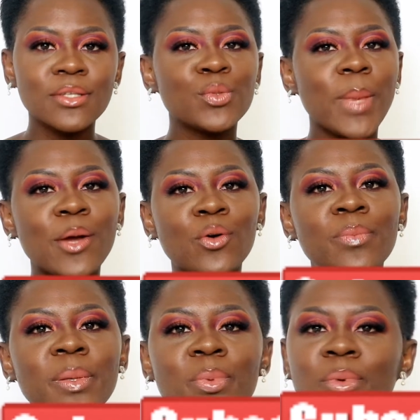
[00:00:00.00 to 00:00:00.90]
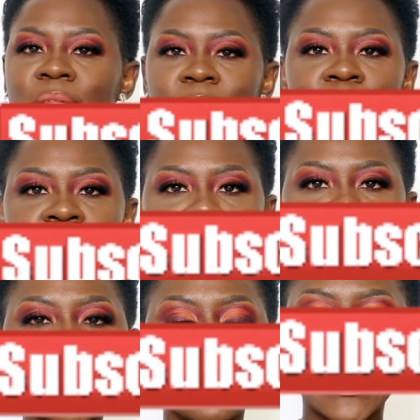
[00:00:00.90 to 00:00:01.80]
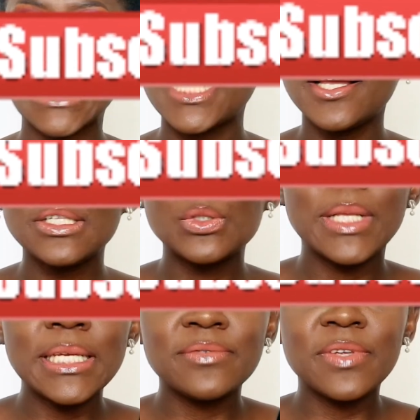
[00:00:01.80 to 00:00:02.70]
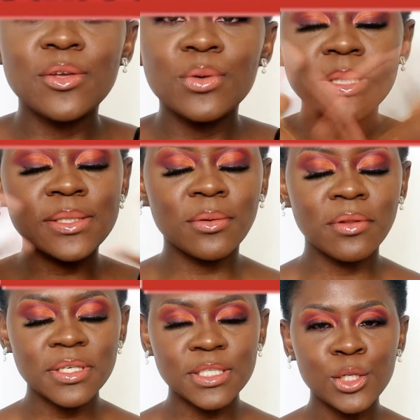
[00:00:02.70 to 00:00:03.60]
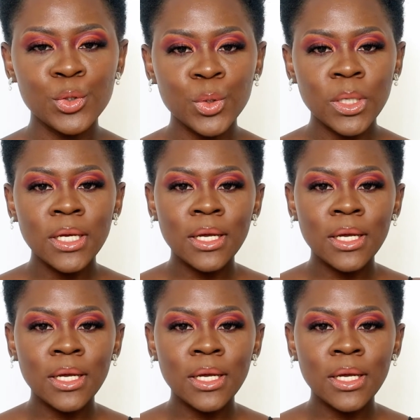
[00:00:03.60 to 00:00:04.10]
To my old people, thank you for coming back. Today's video is on this look.